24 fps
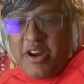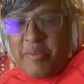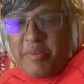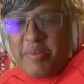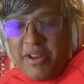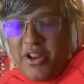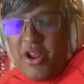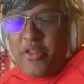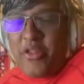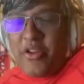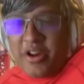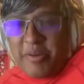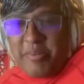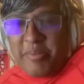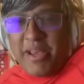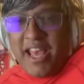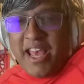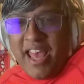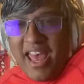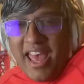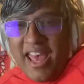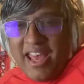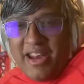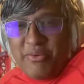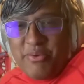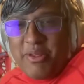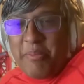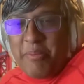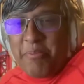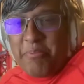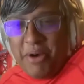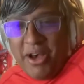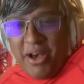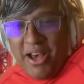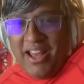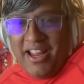to be a head with a
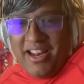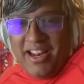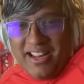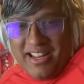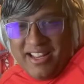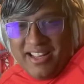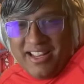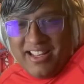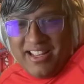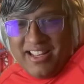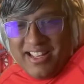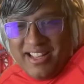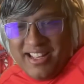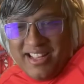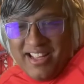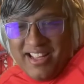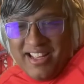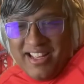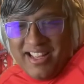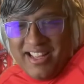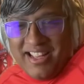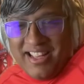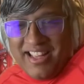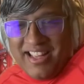butt. Yeah,